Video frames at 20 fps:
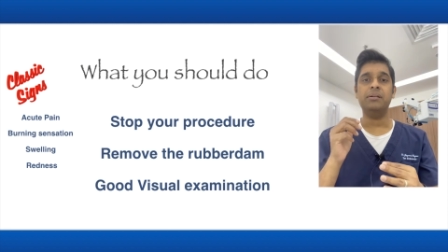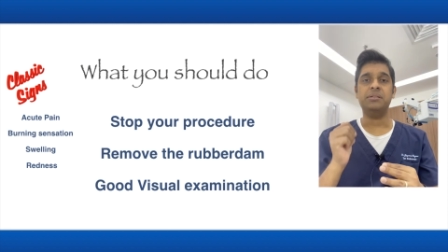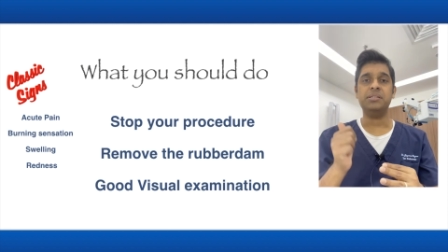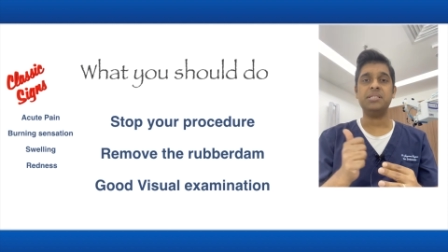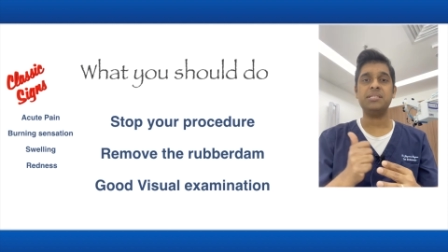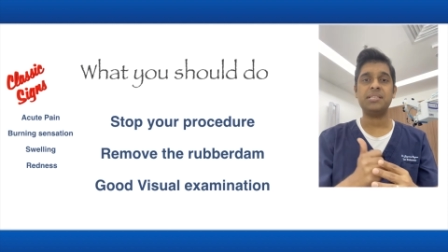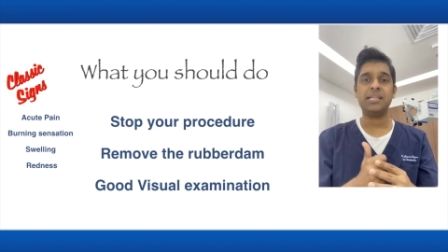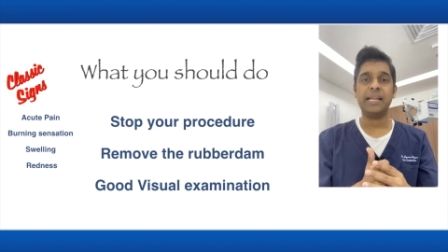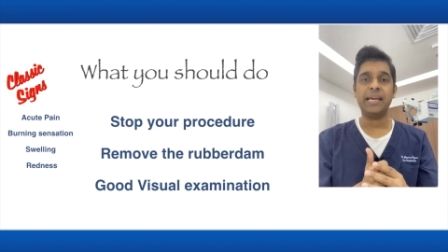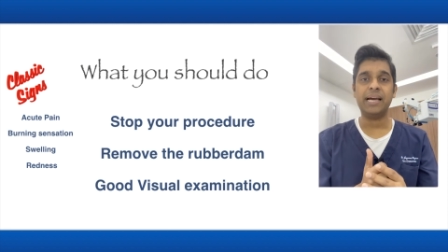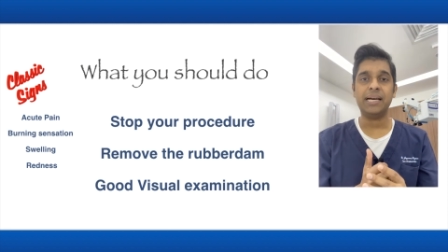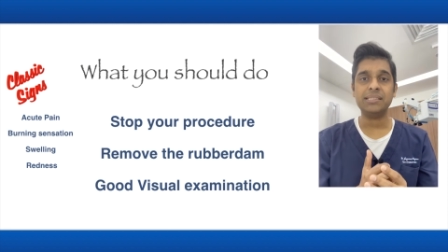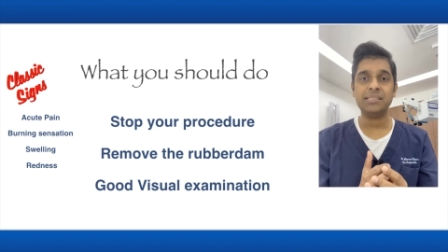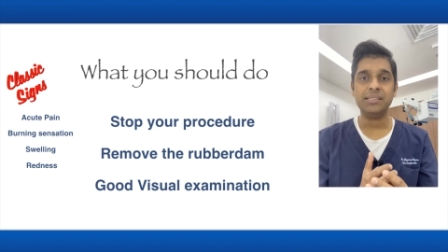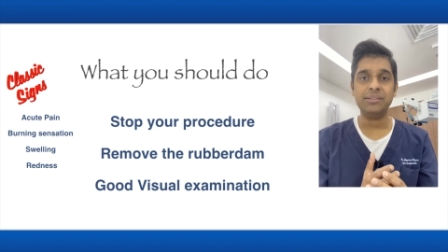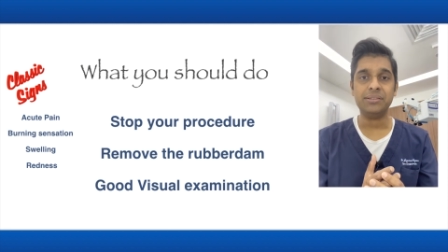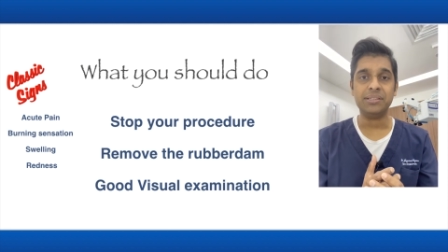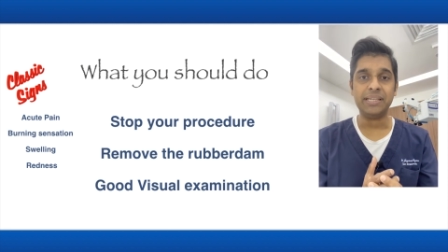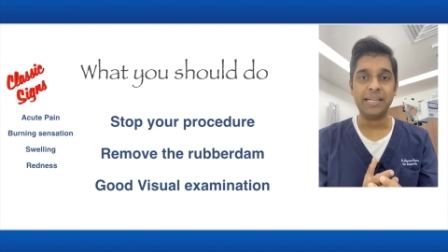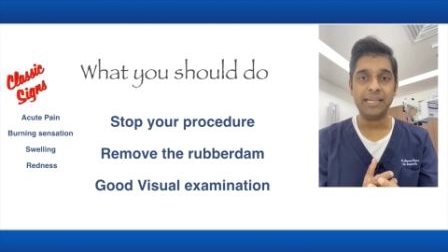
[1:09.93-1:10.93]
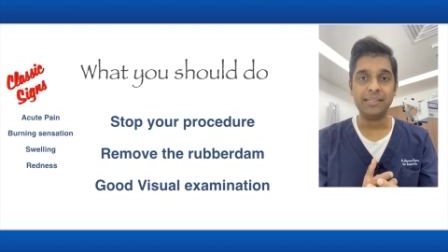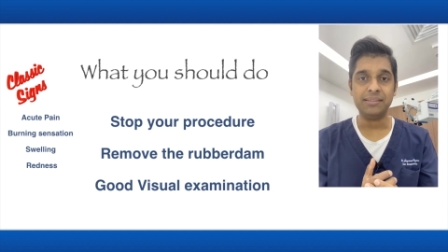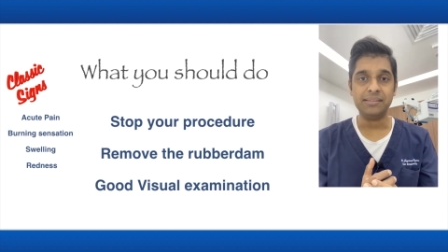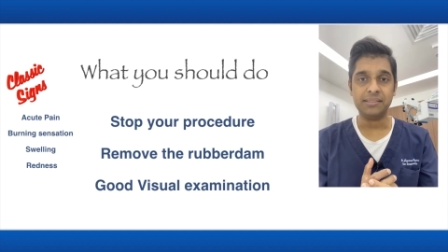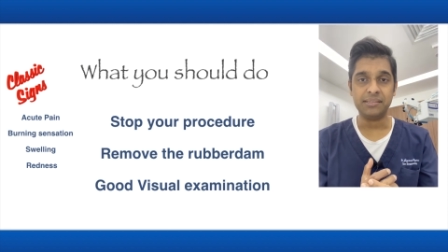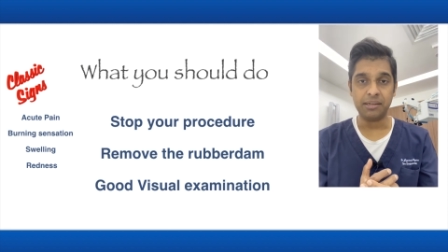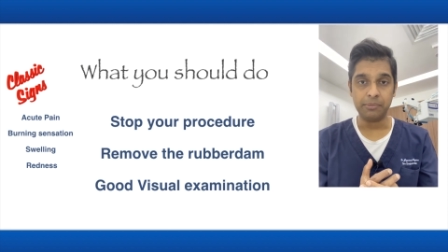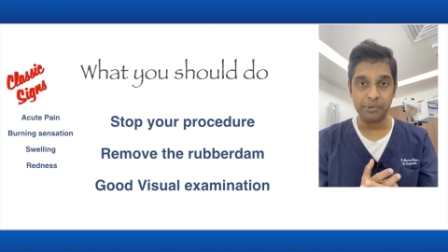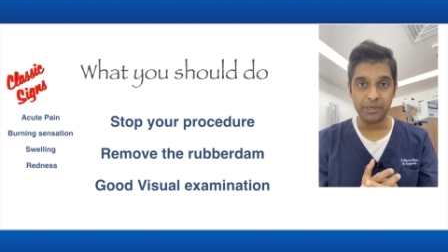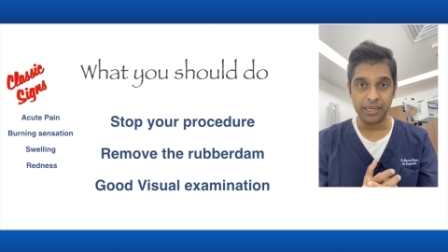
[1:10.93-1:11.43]
Reason I ask you to take
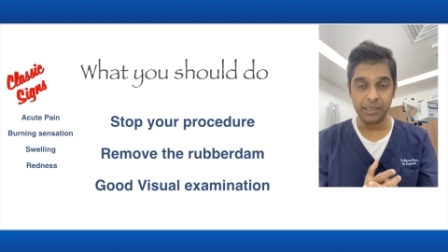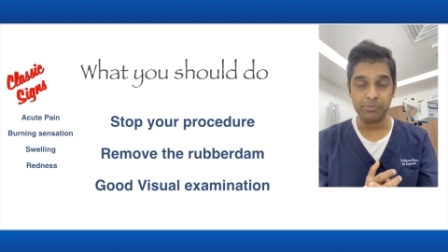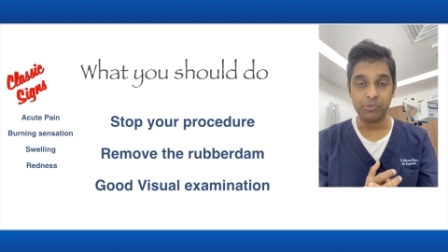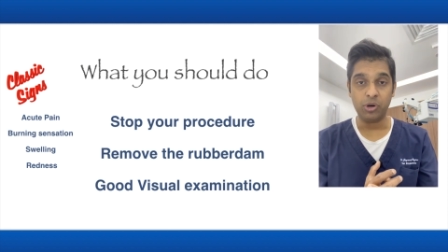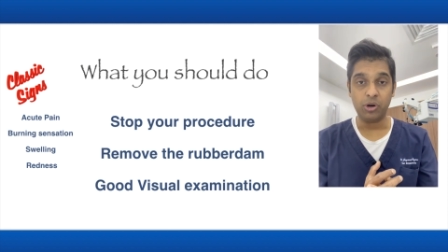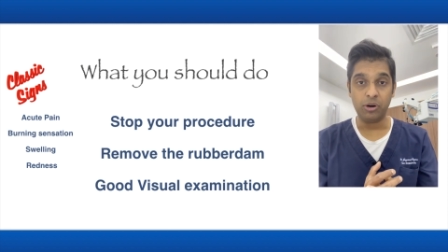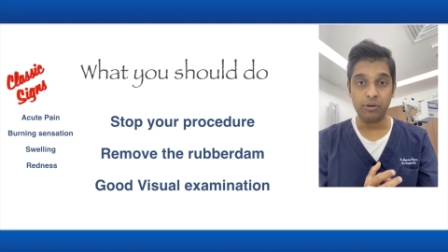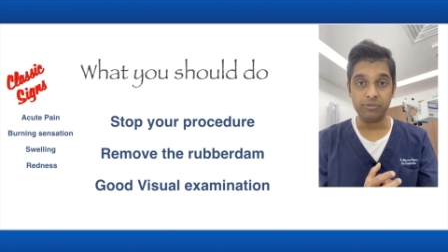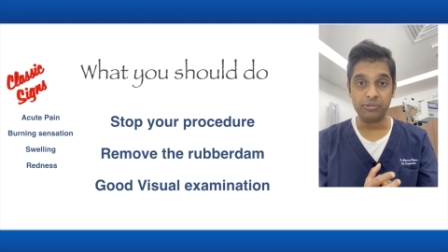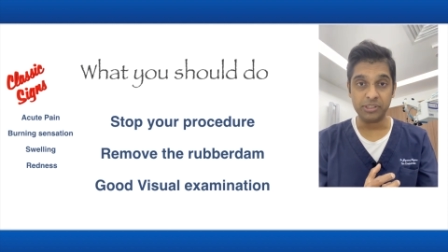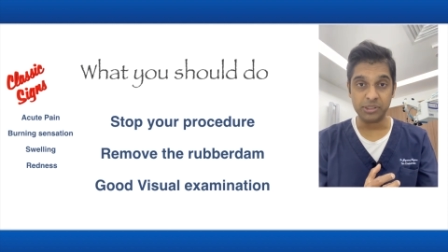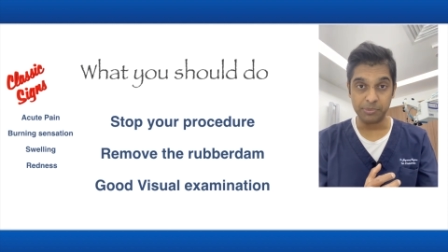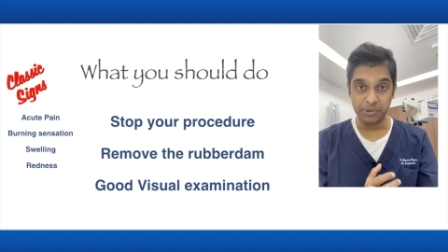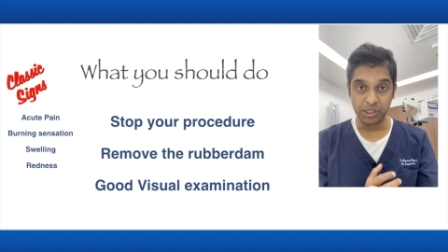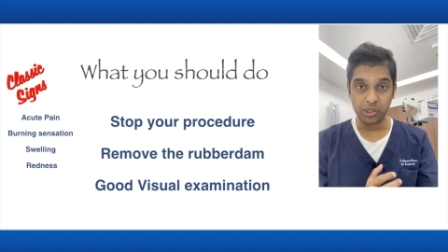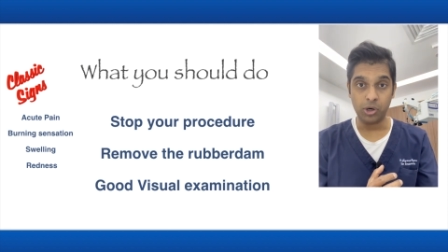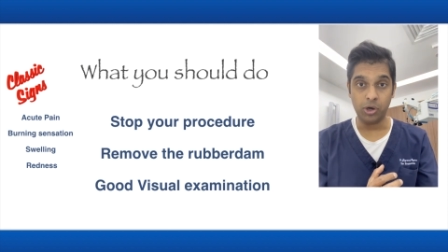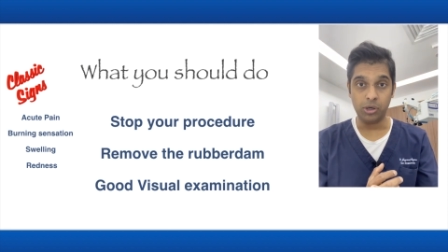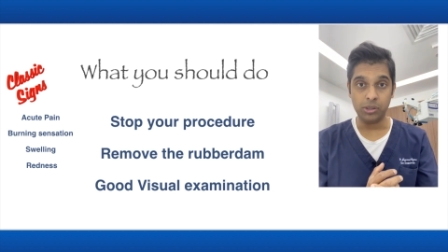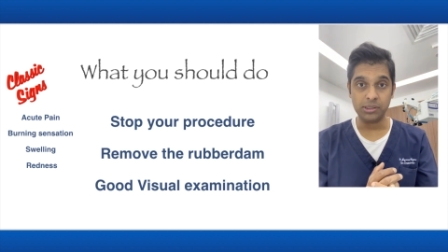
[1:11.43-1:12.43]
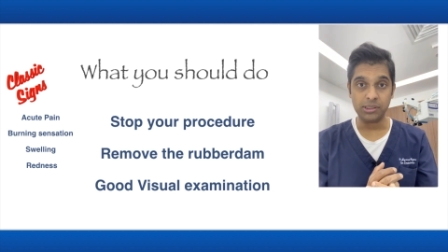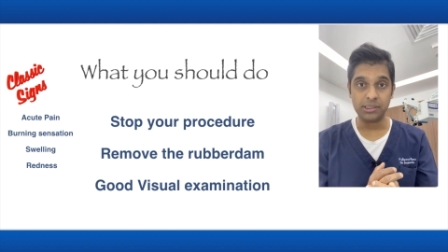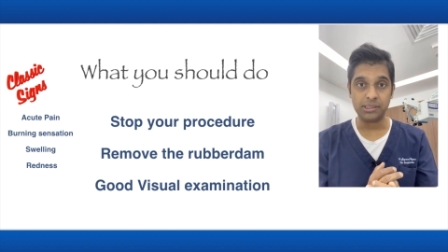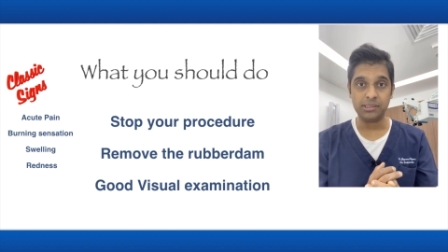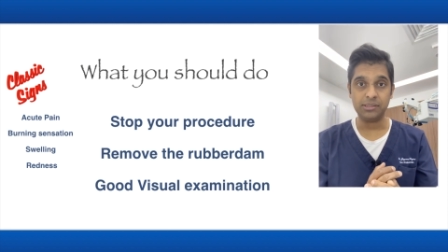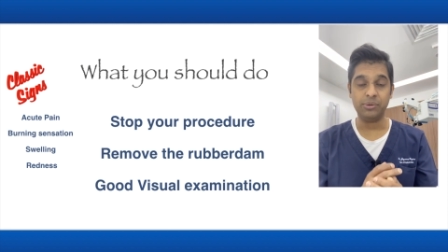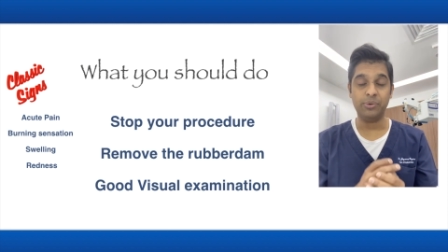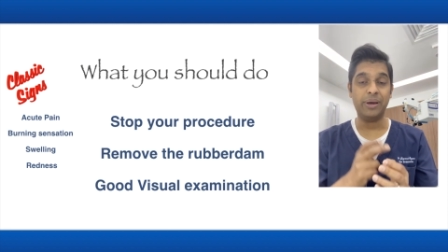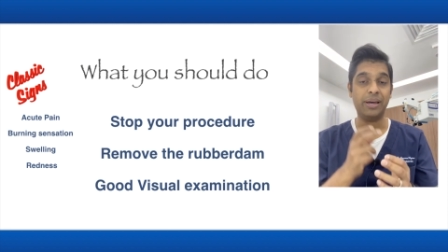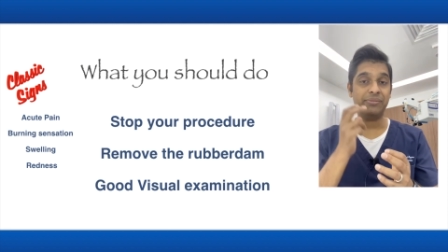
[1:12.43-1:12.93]
this rubber dam off is
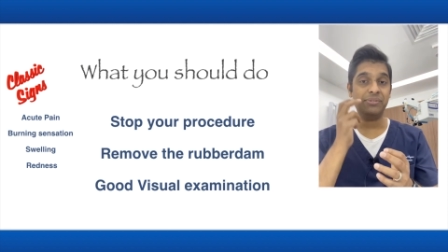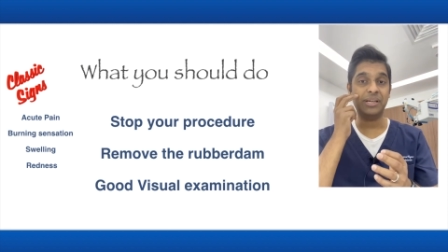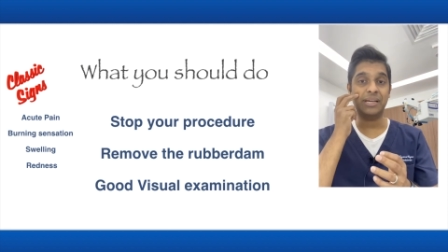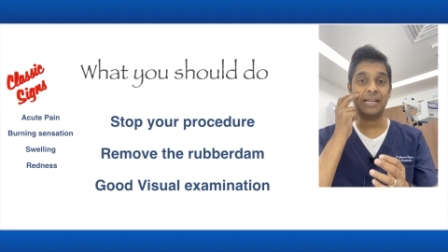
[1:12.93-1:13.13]
because you have the